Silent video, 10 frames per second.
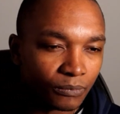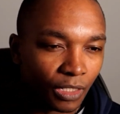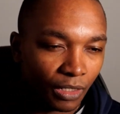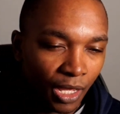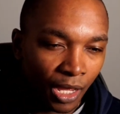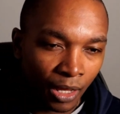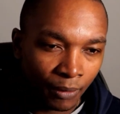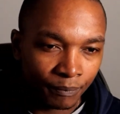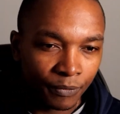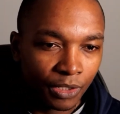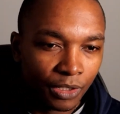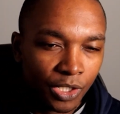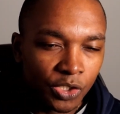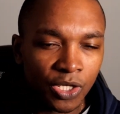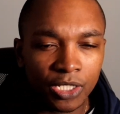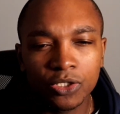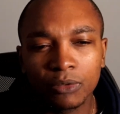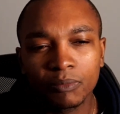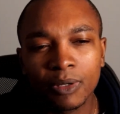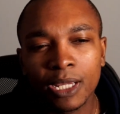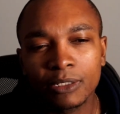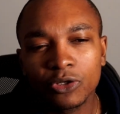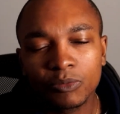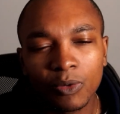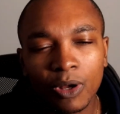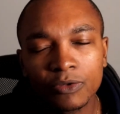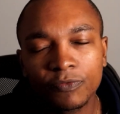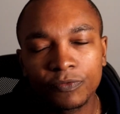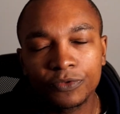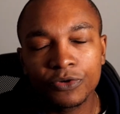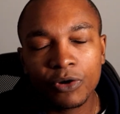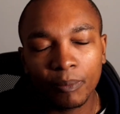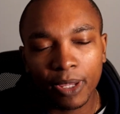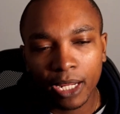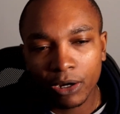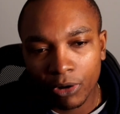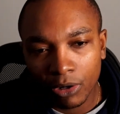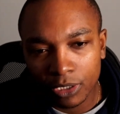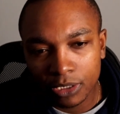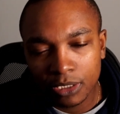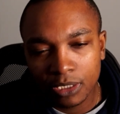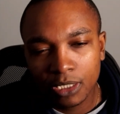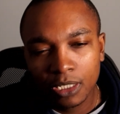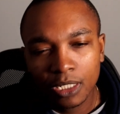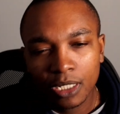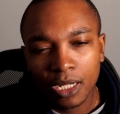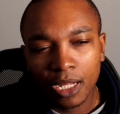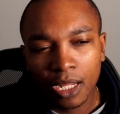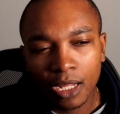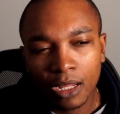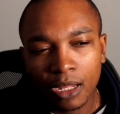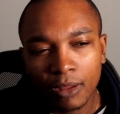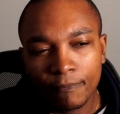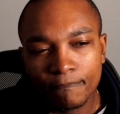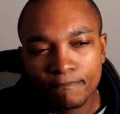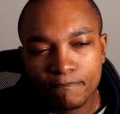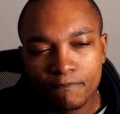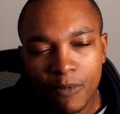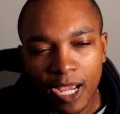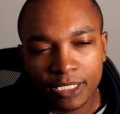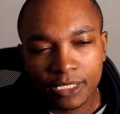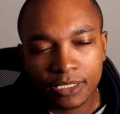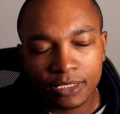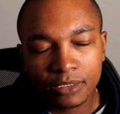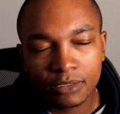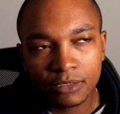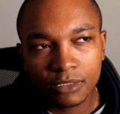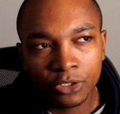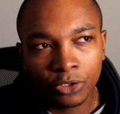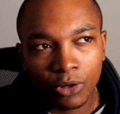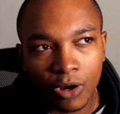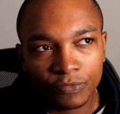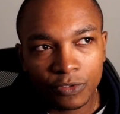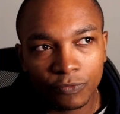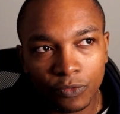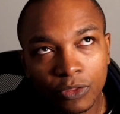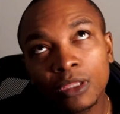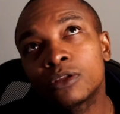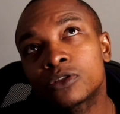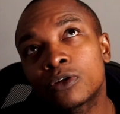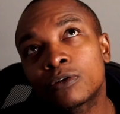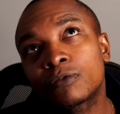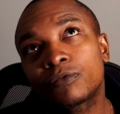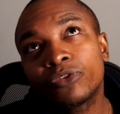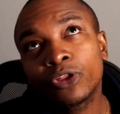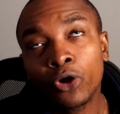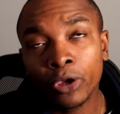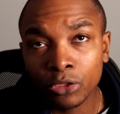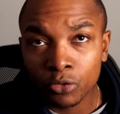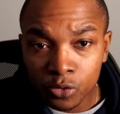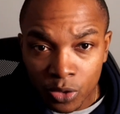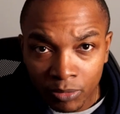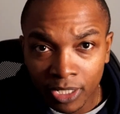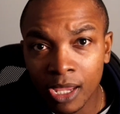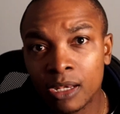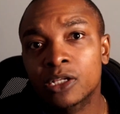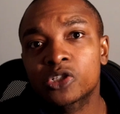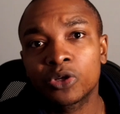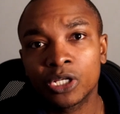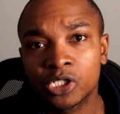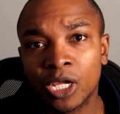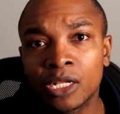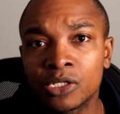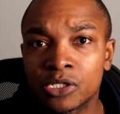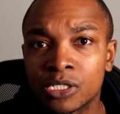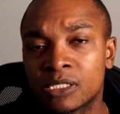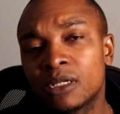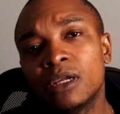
So yeah, it took me a while to wrap my head around it, but you know, after a few things of going through swing mechanics, string changes,